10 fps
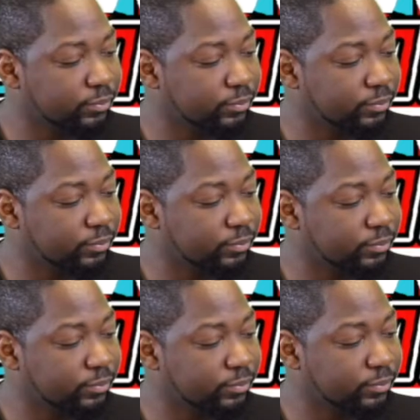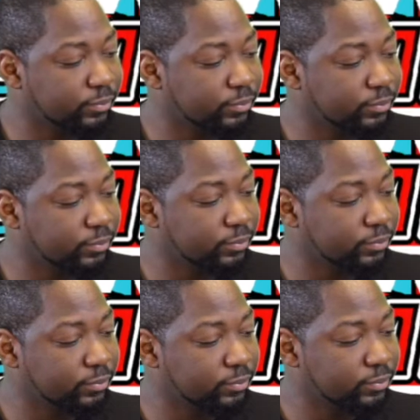
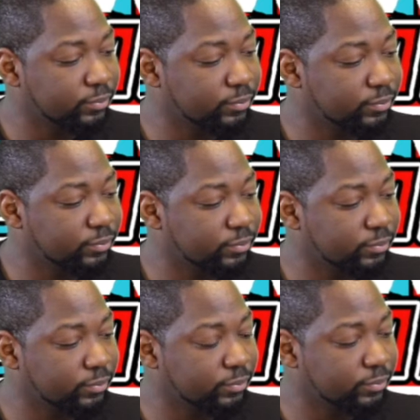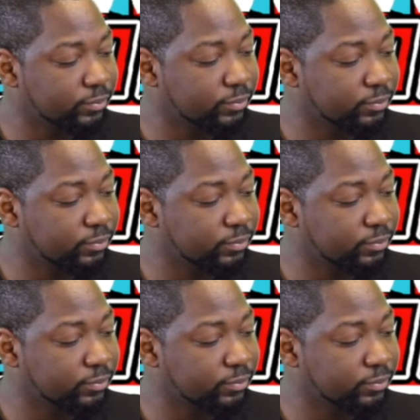No words are spoken by the person on screen.